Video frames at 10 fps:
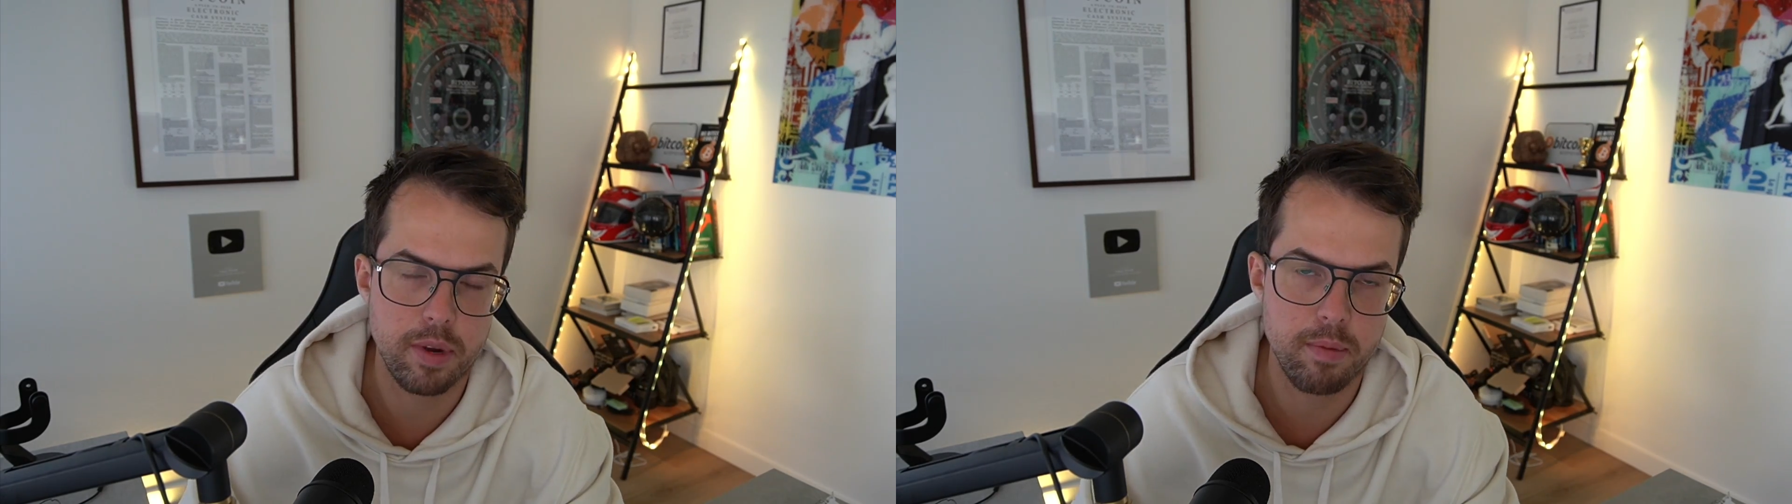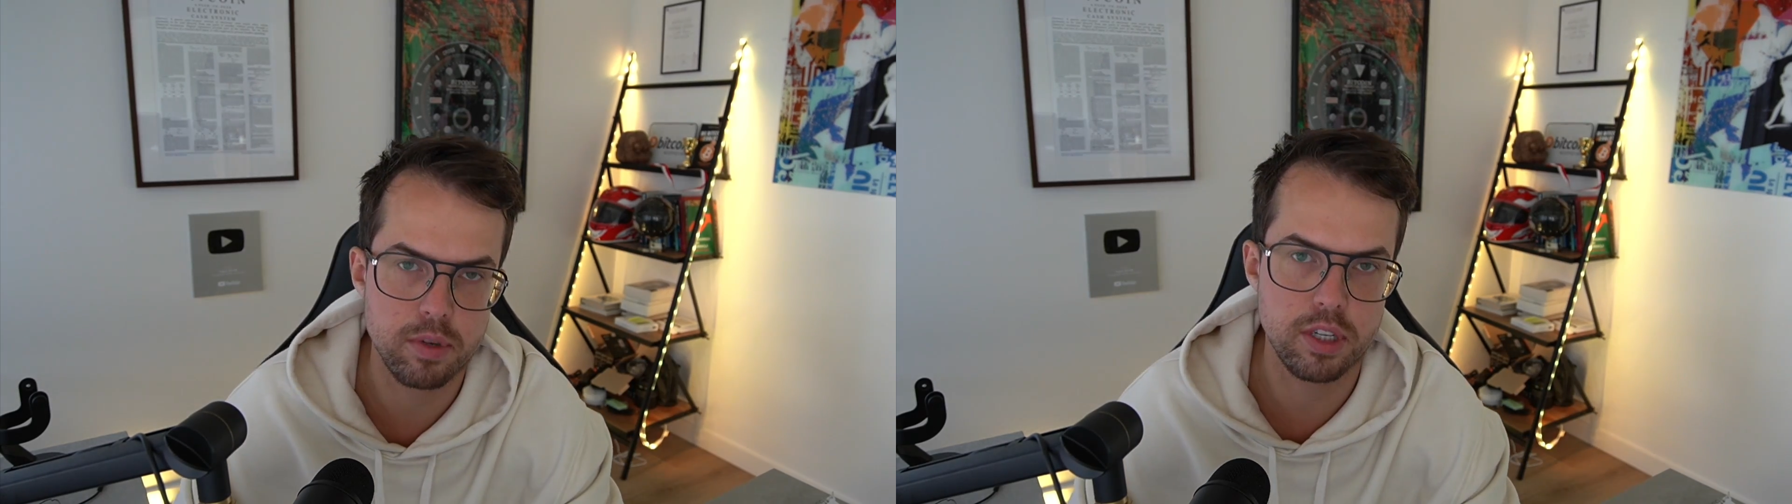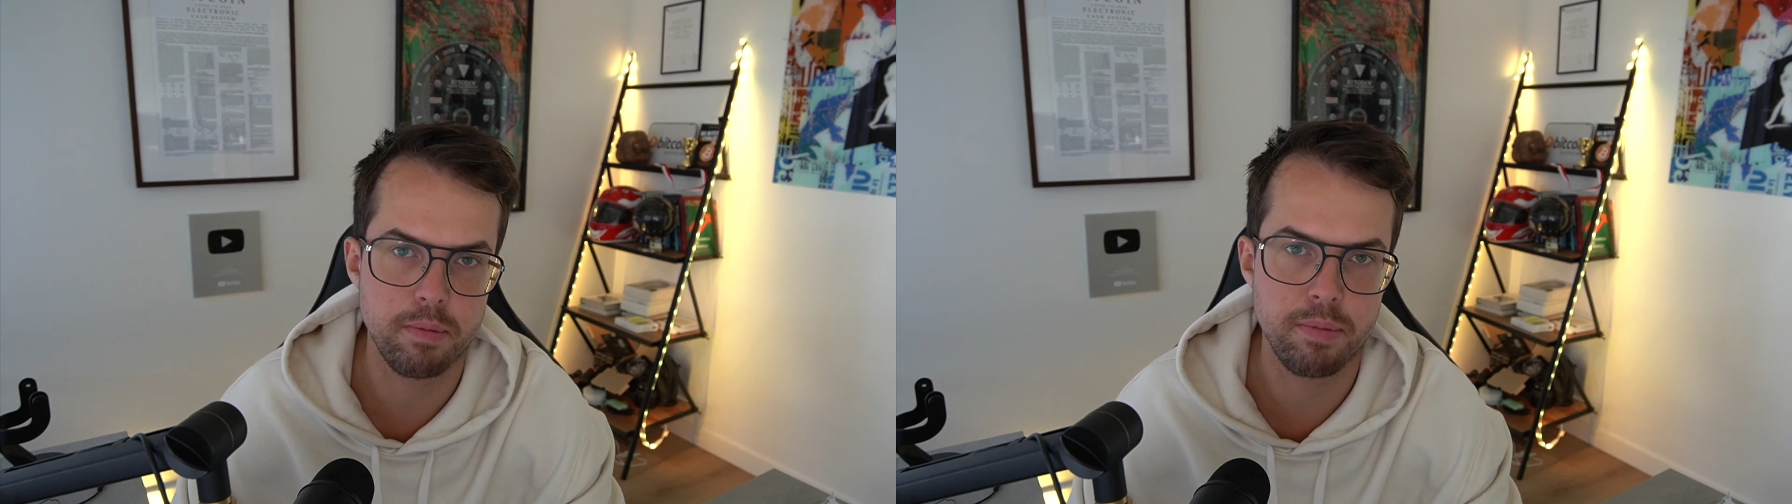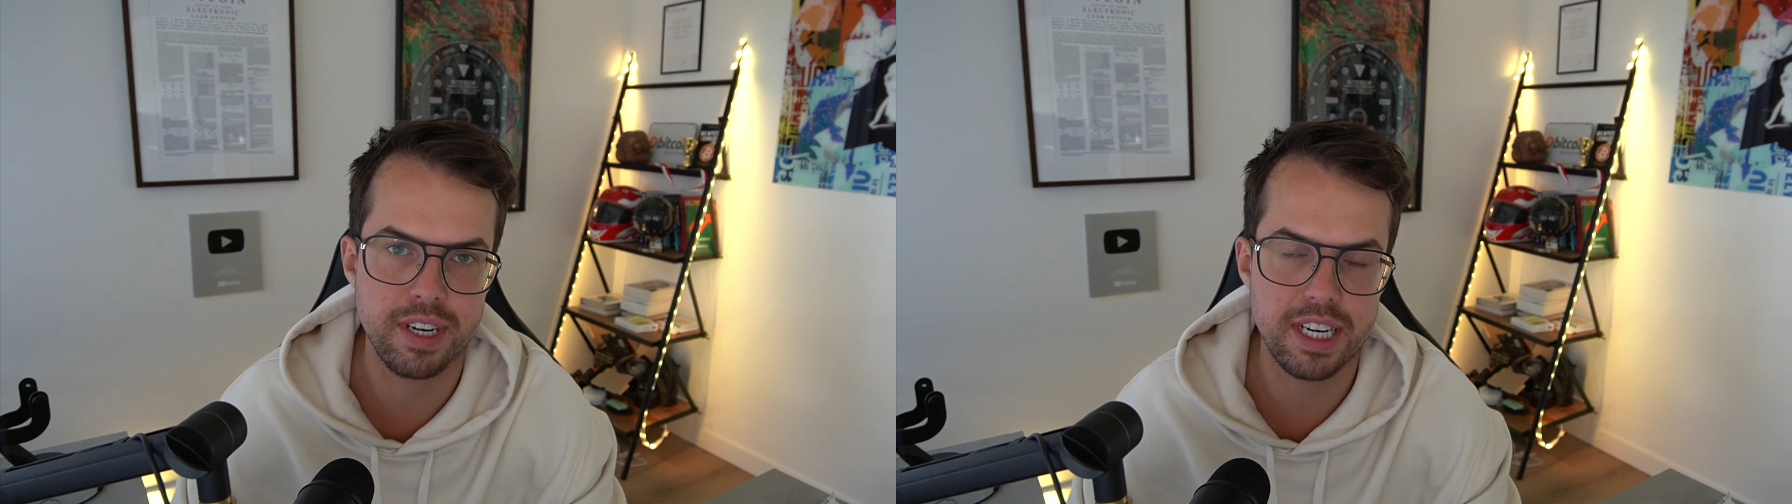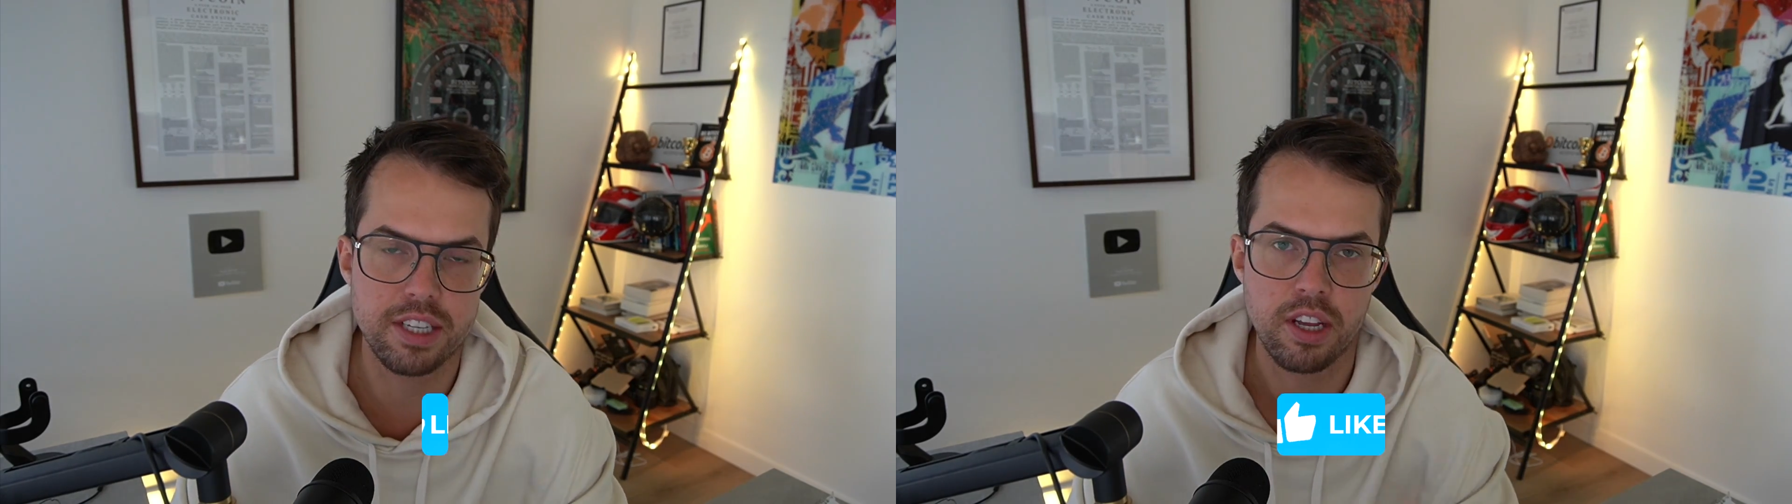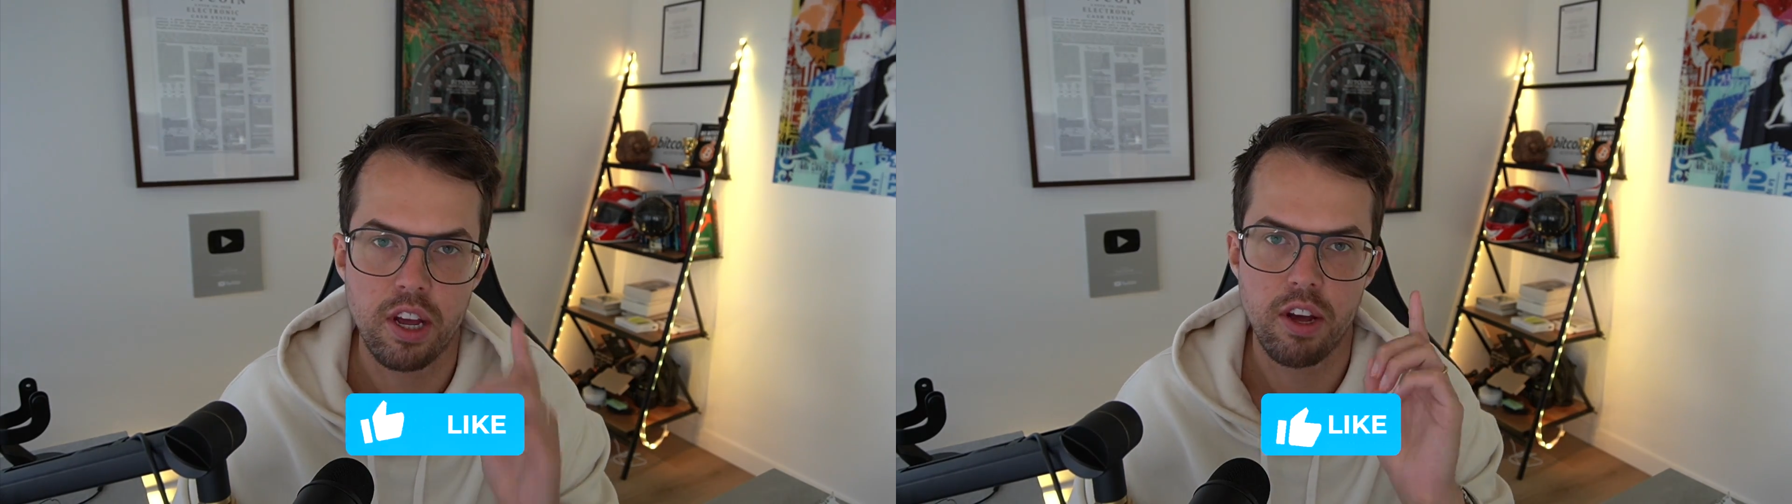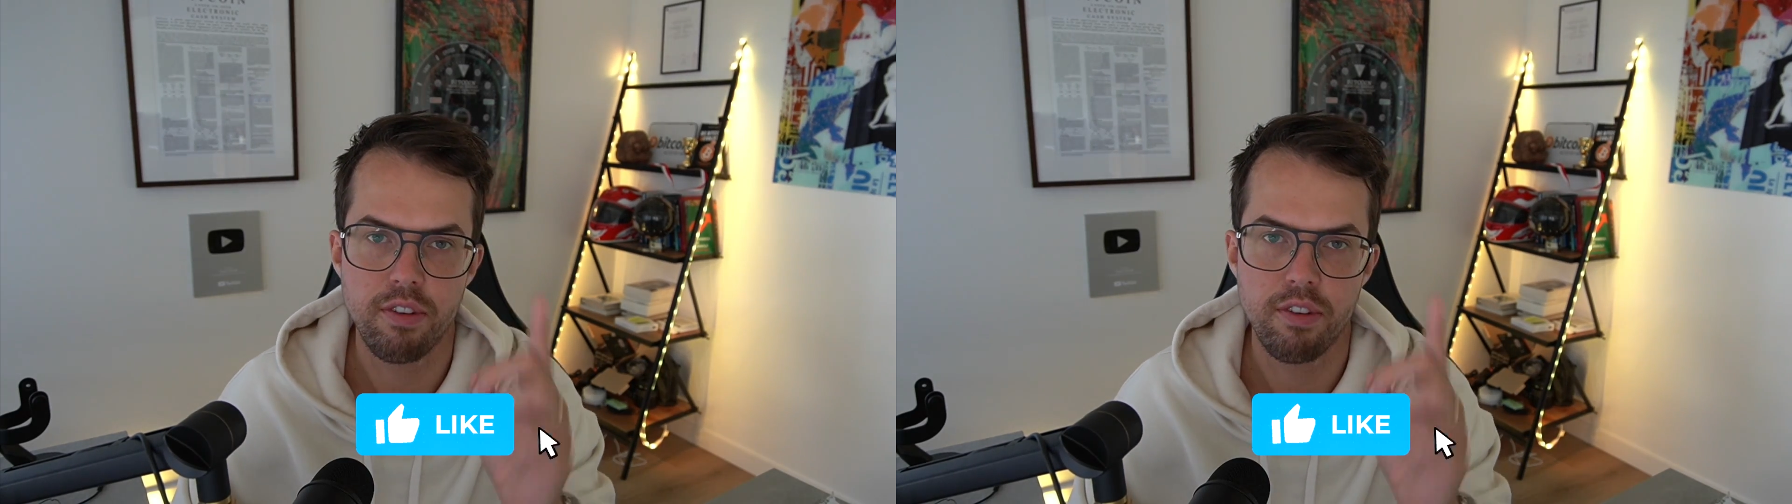membership beneath.